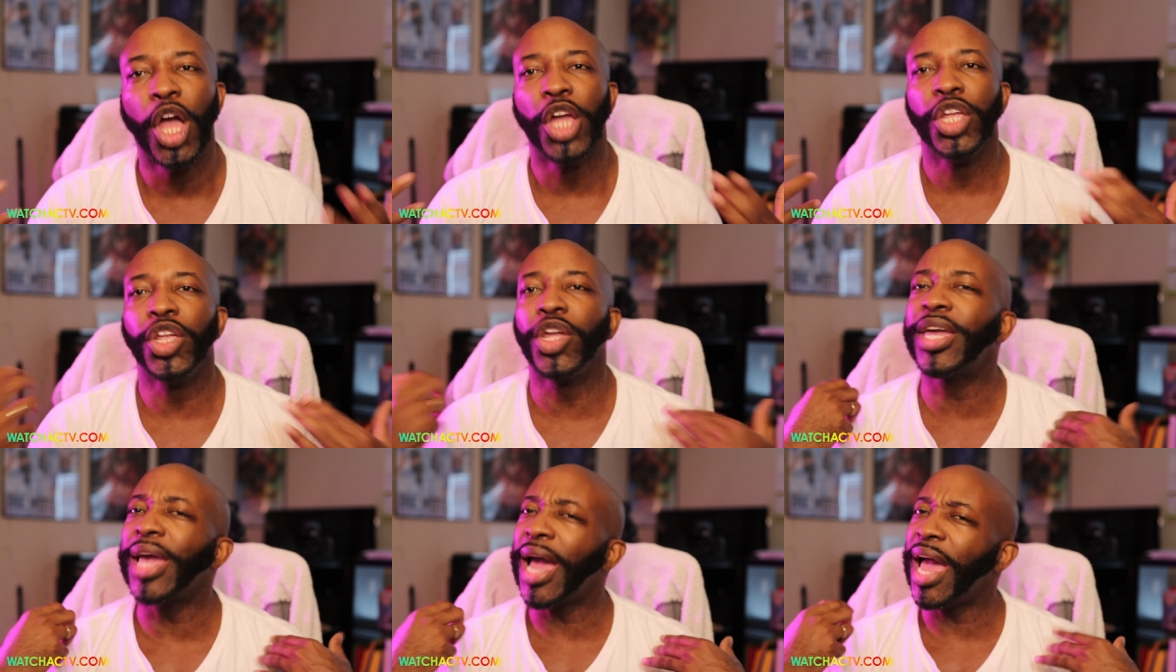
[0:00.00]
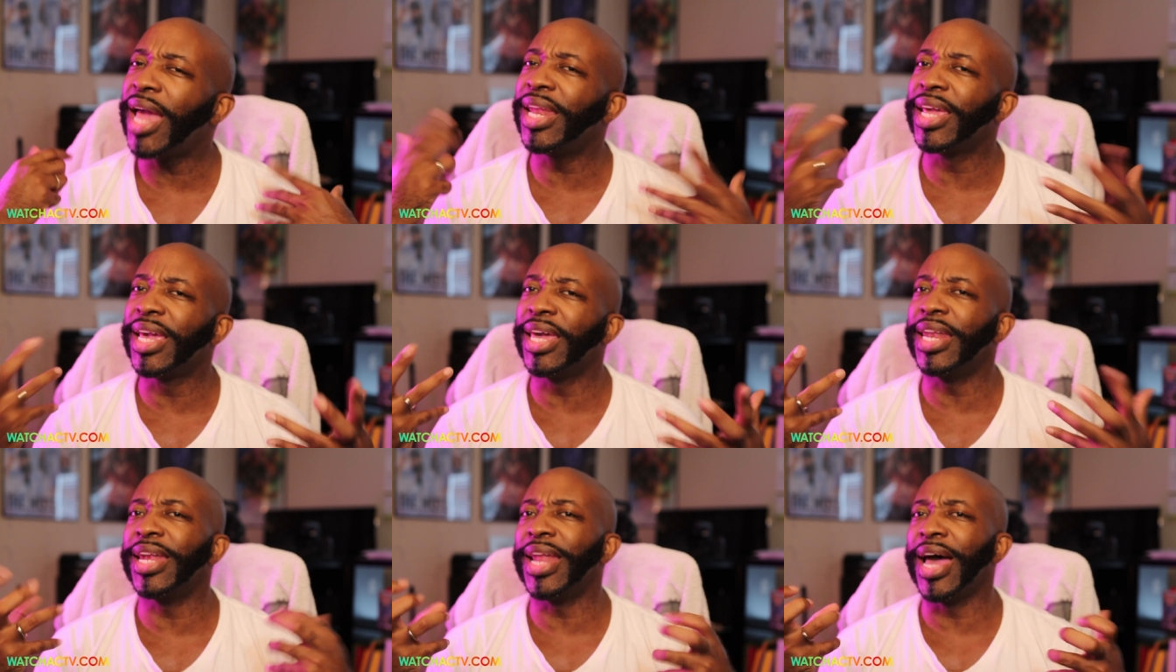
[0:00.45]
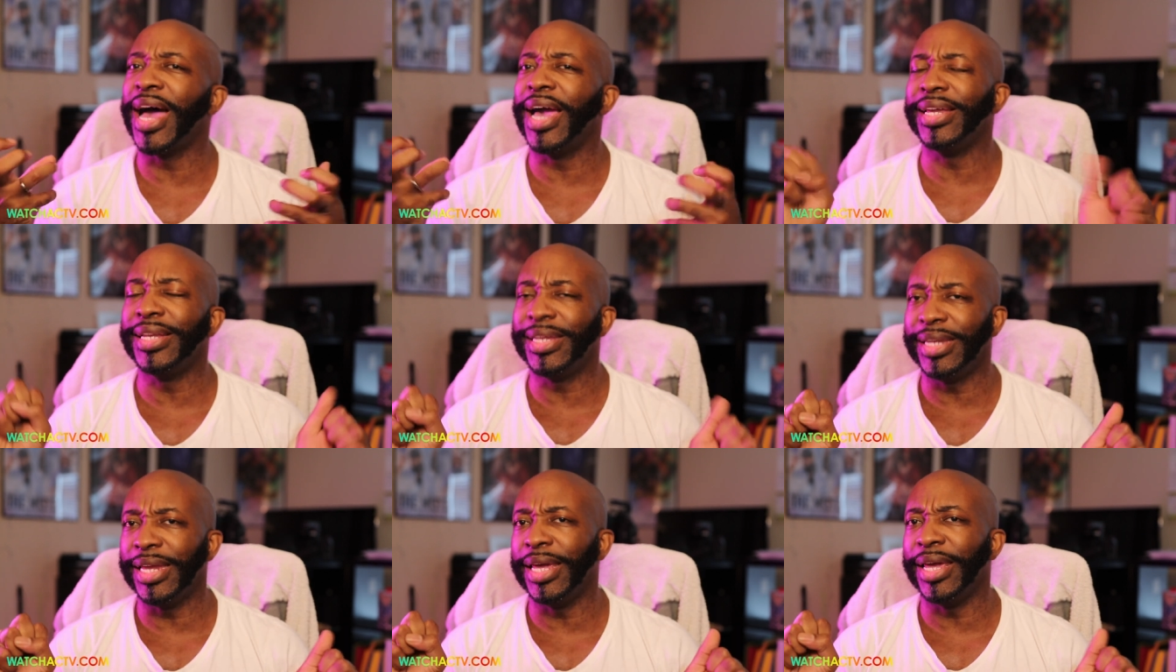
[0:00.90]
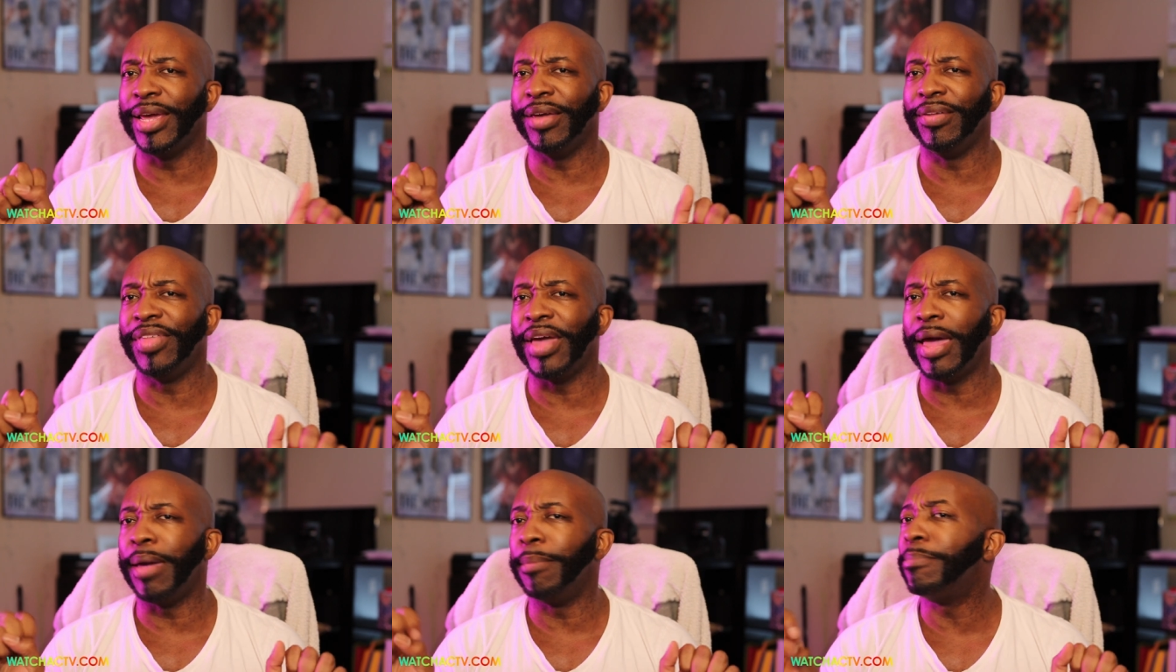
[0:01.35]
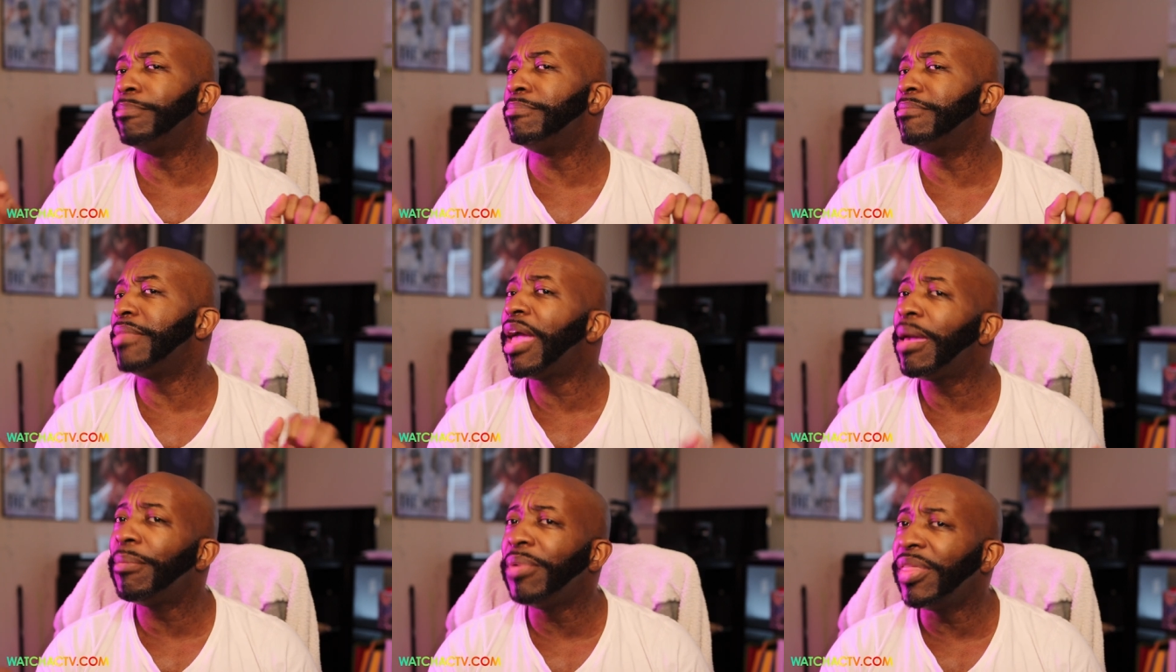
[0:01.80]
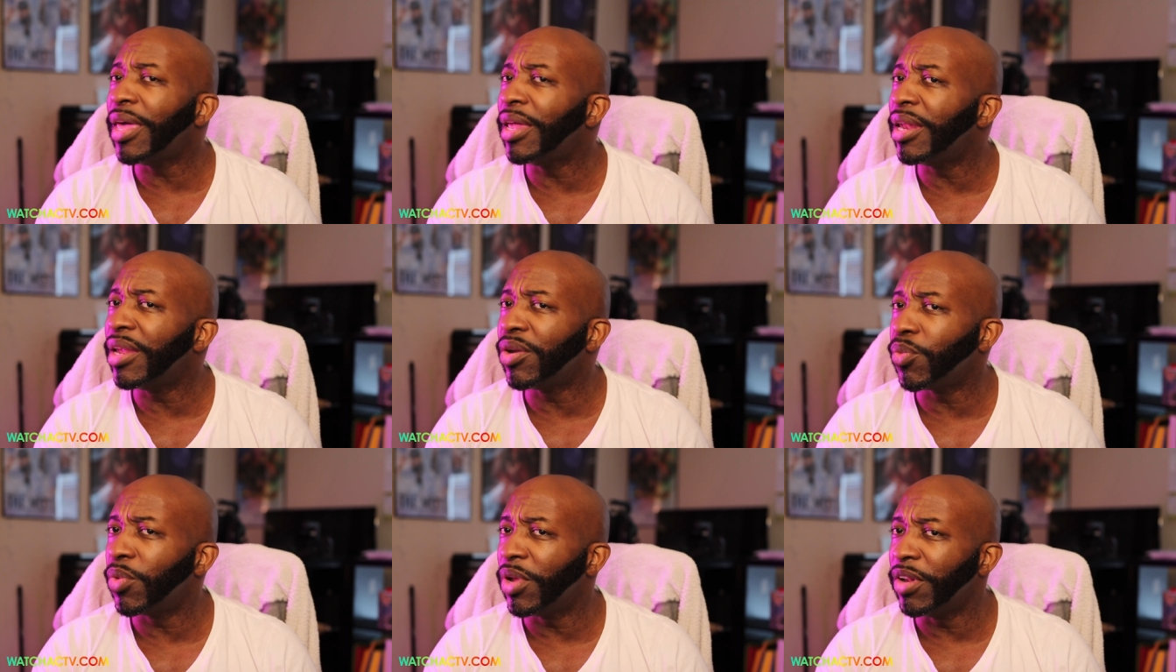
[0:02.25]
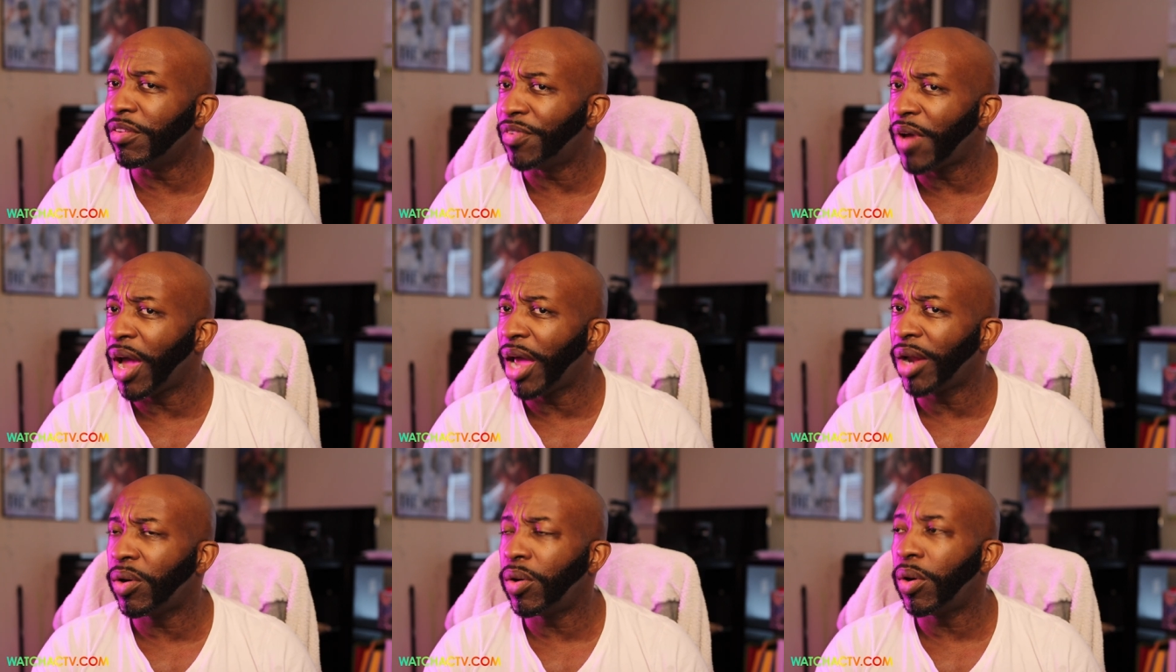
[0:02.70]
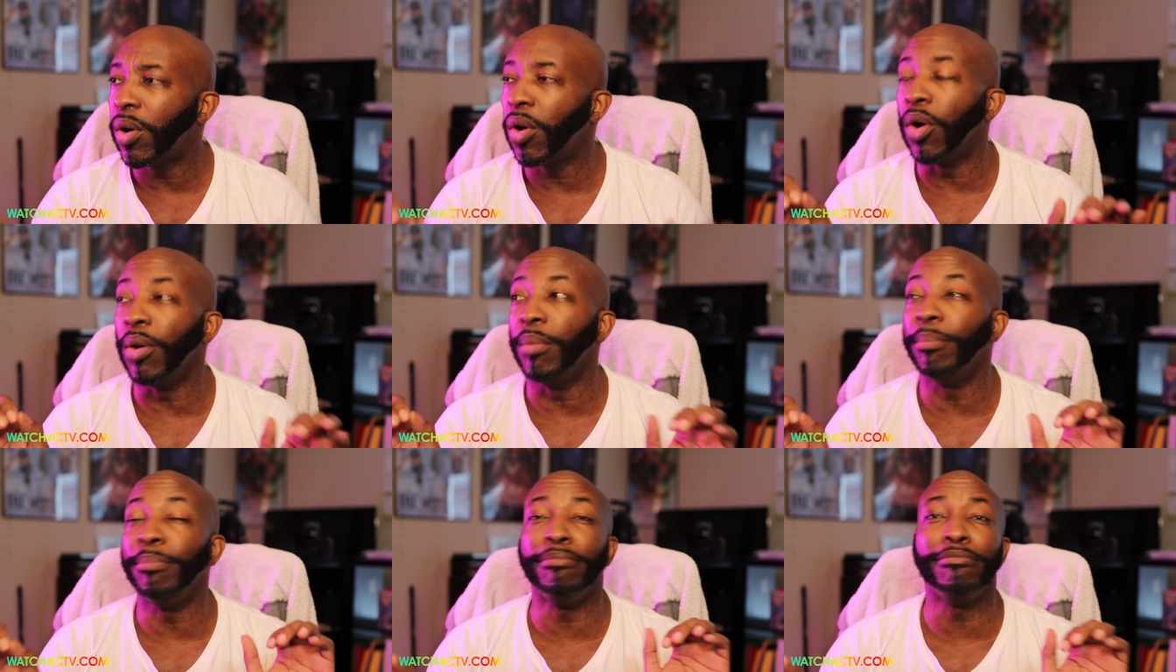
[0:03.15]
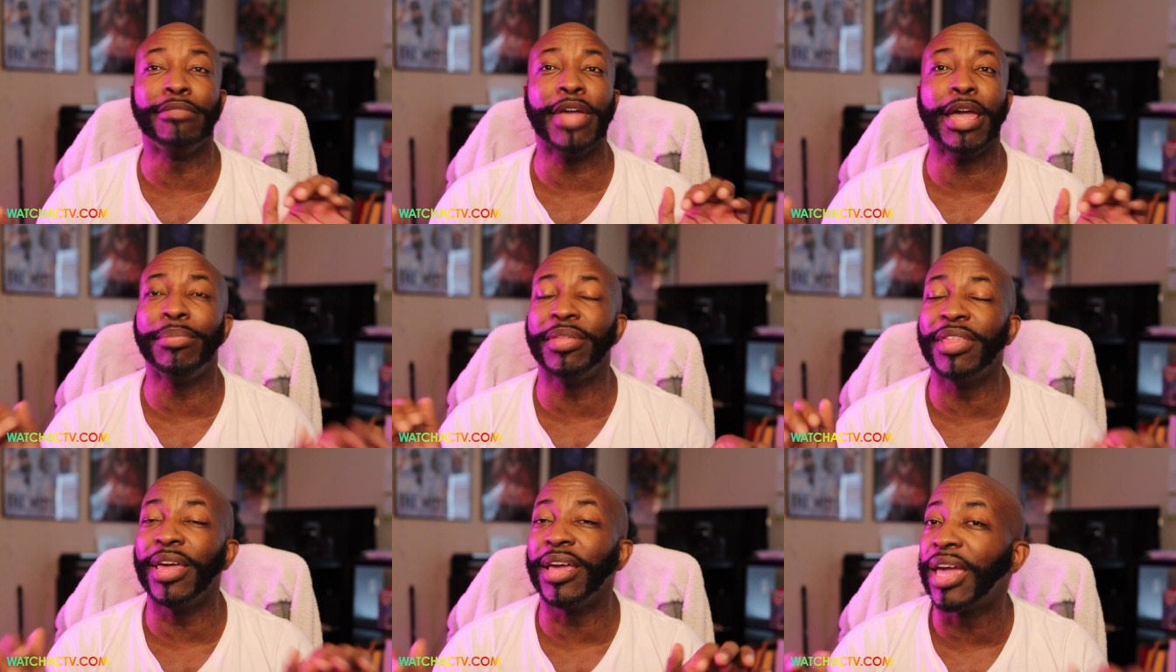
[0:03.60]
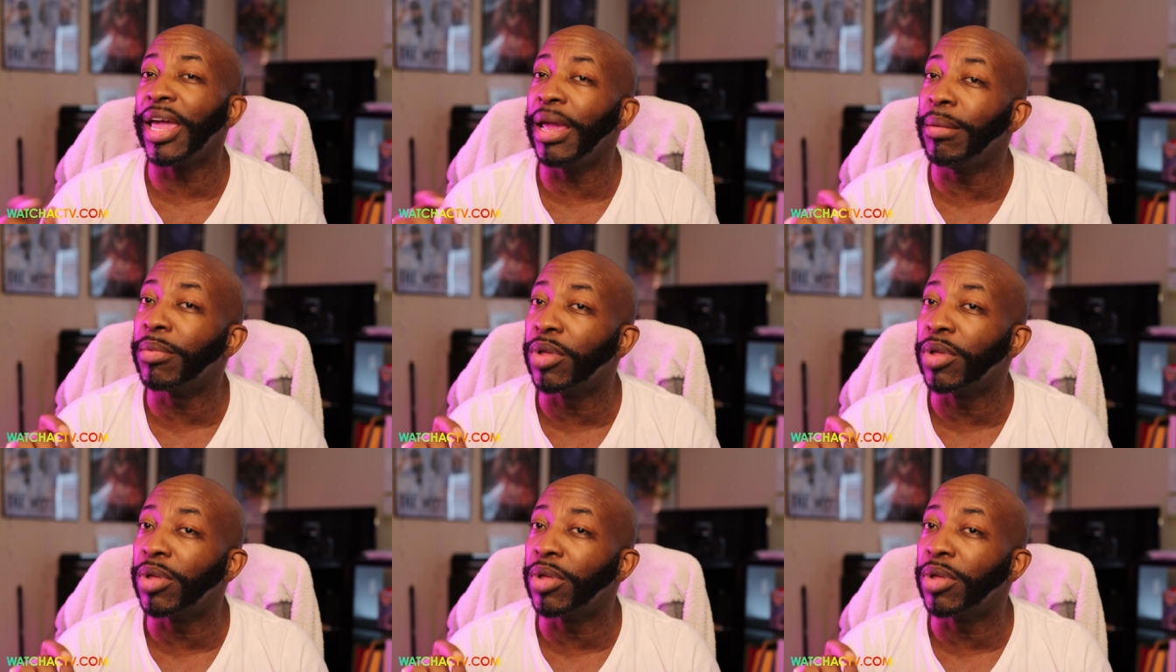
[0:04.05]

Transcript: you kind of get an idea that maybe they didn't win the final, or maybe they came